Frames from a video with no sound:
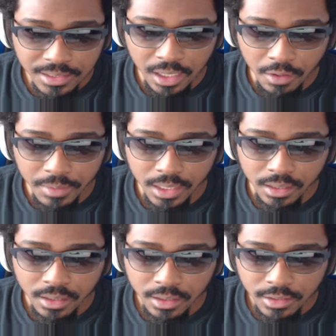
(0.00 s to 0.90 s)
Tell
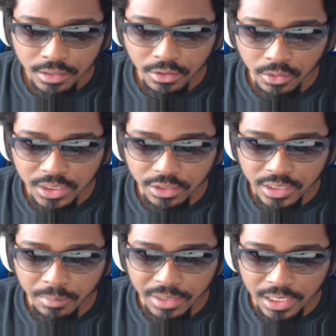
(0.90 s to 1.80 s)
me. You don't
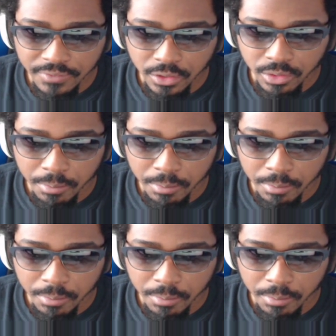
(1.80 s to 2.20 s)
seriously believe that you